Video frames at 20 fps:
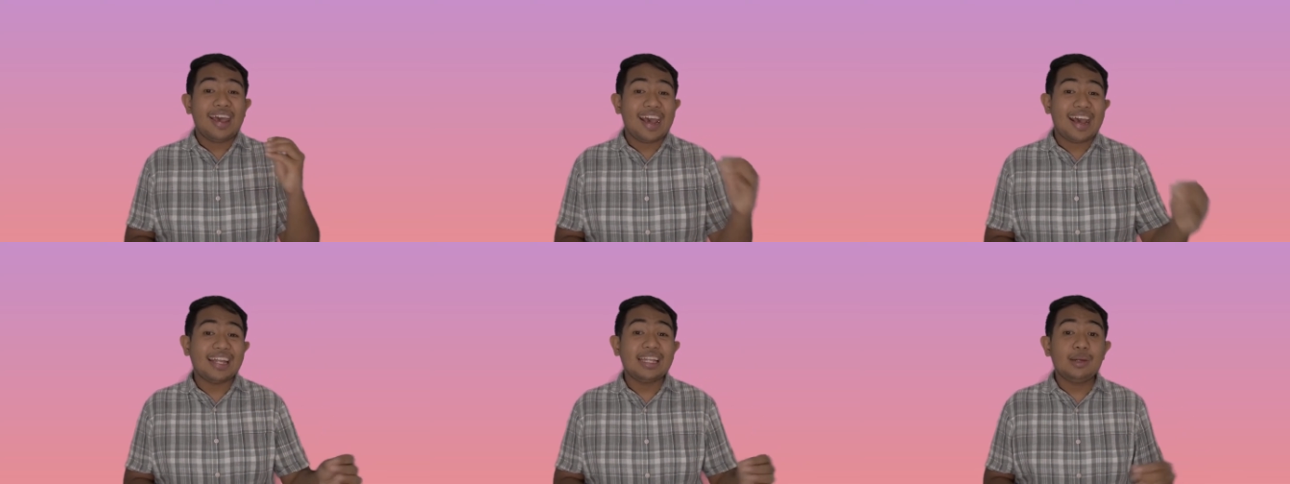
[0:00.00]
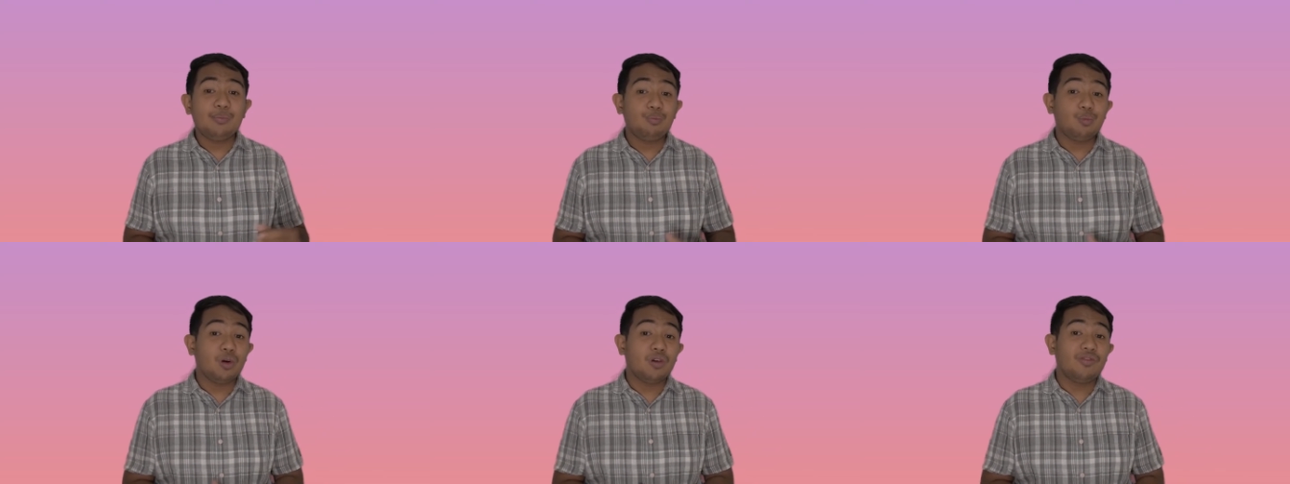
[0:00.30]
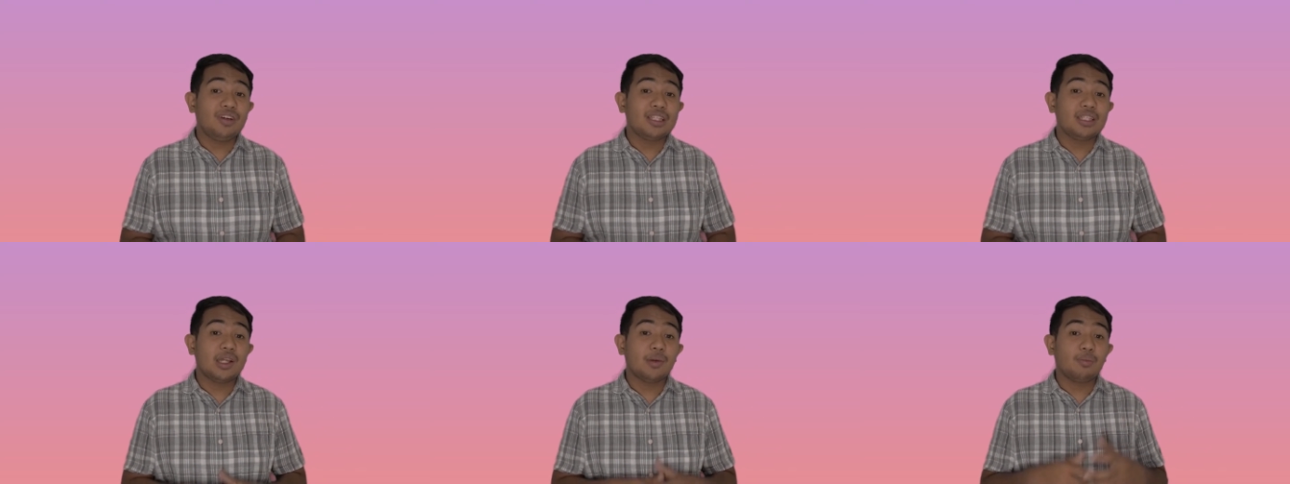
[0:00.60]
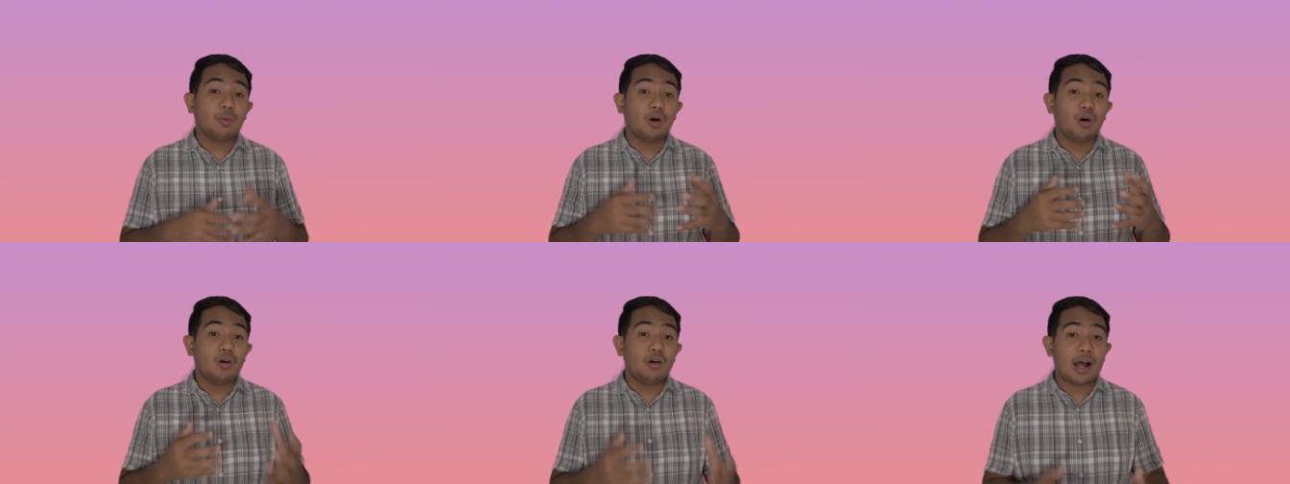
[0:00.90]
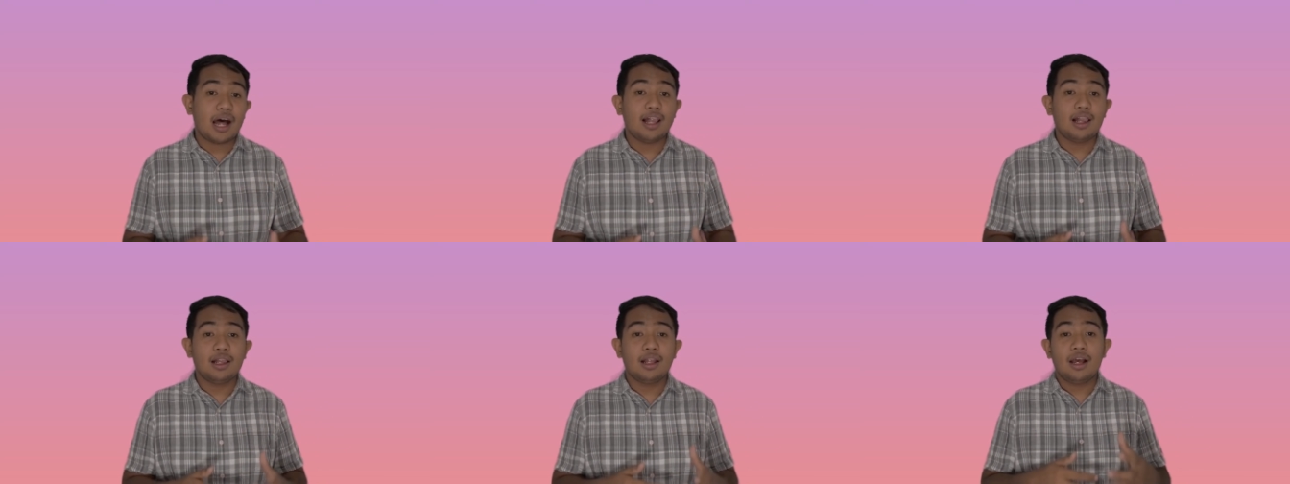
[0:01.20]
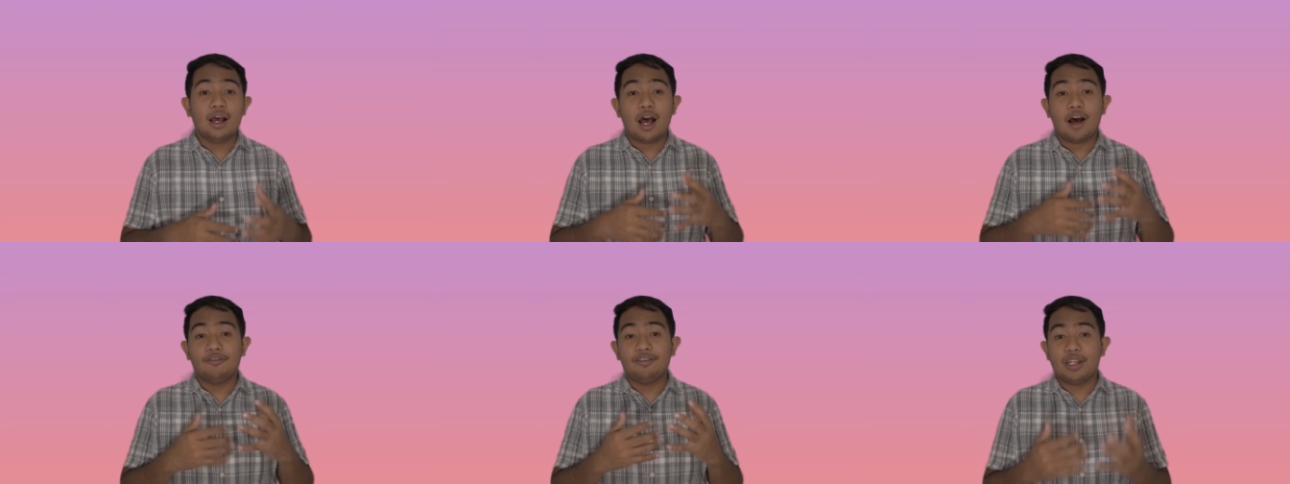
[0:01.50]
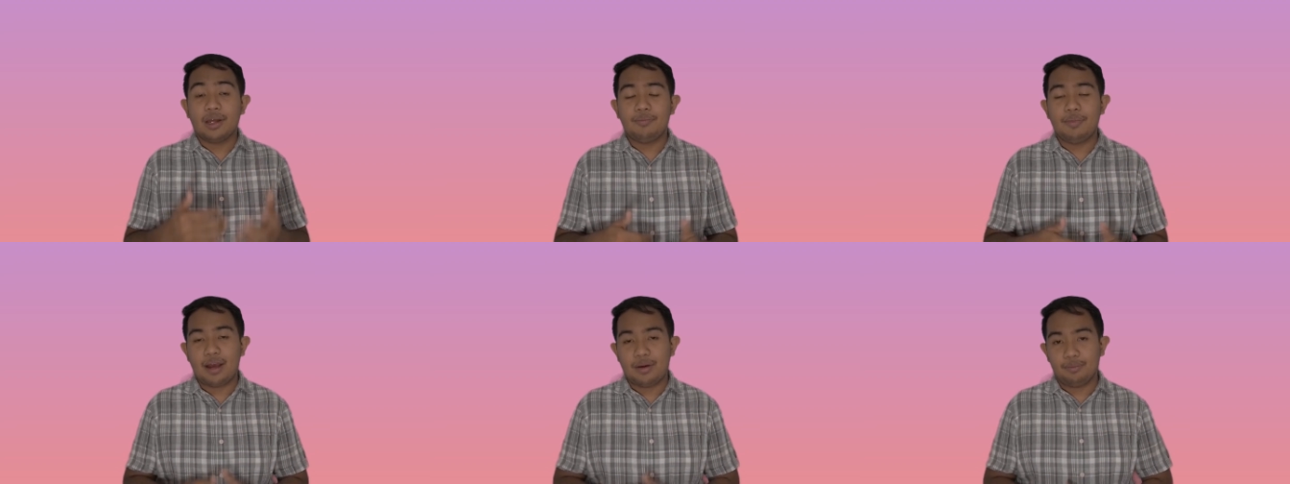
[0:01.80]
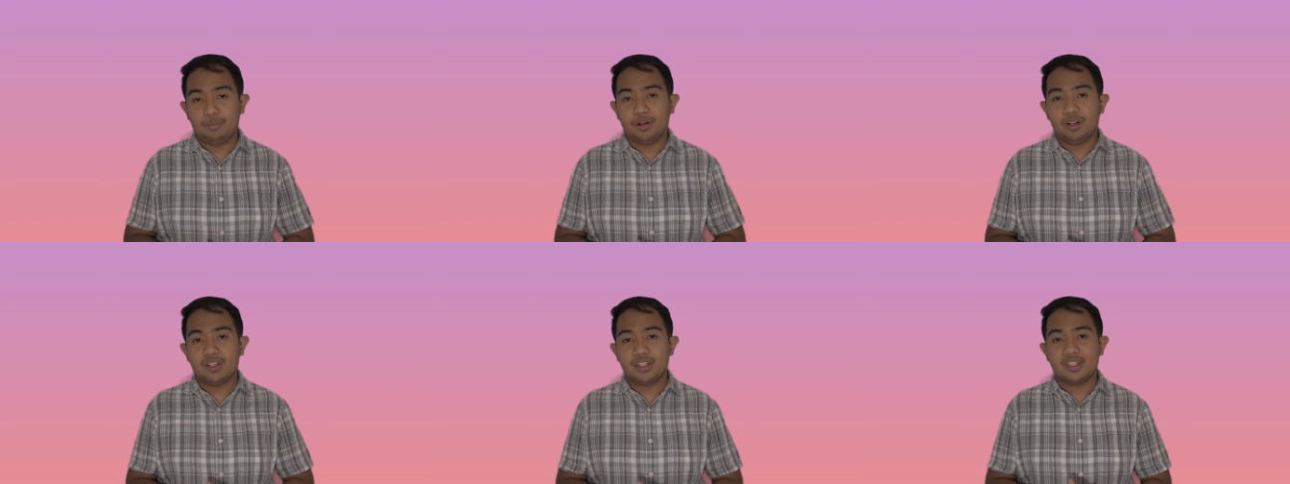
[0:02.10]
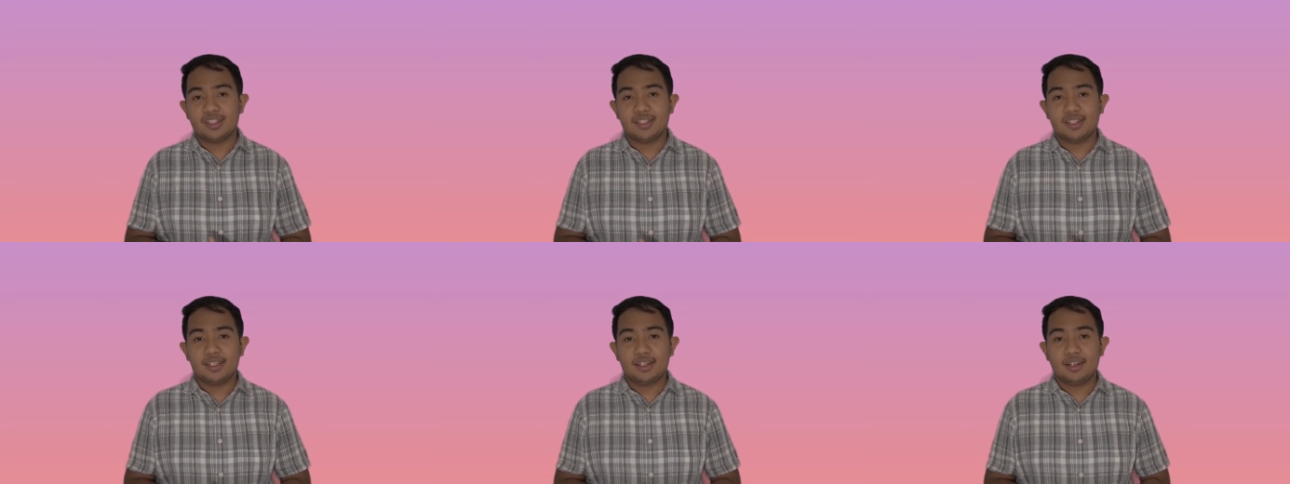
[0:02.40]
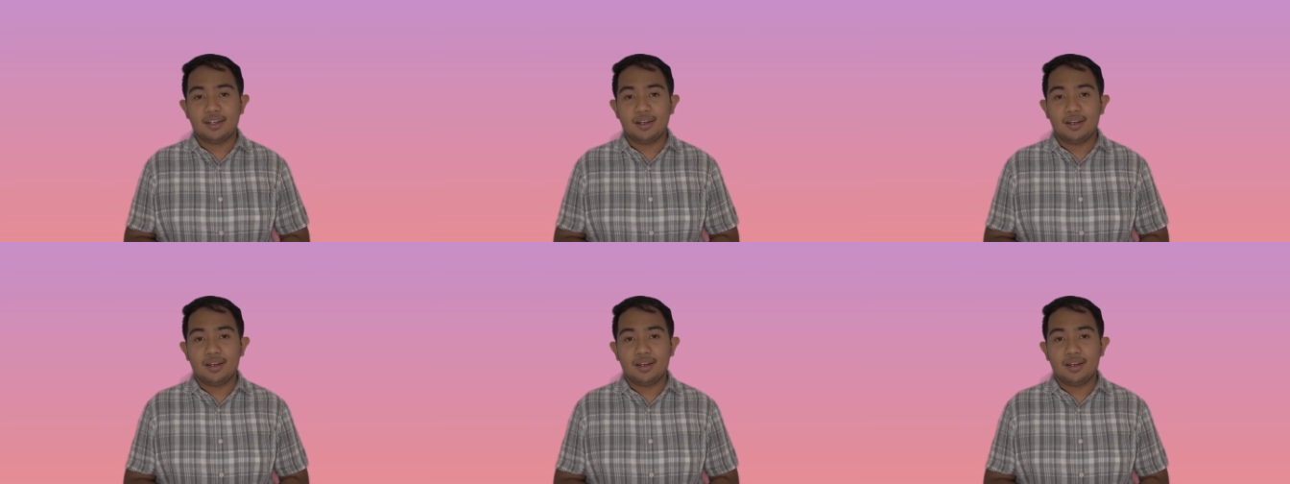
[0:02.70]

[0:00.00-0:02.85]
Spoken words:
and improving the morale of the members.